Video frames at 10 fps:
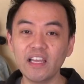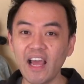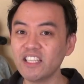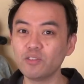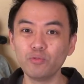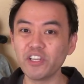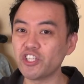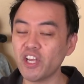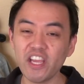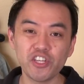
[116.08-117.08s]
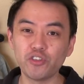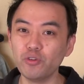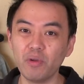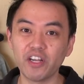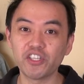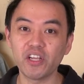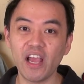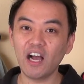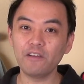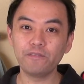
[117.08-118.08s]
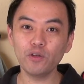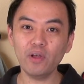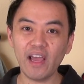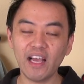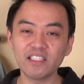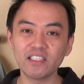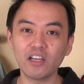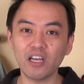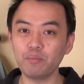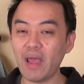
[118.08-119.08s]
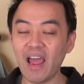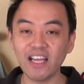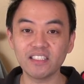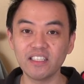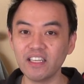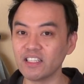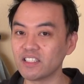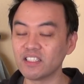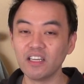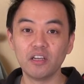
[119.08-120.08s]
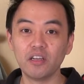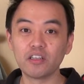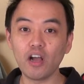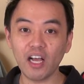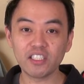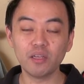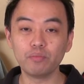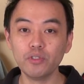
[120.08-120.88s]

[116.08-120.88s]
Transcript: it hasn't really changed too much. I feel it hasn't gotten past its gossip,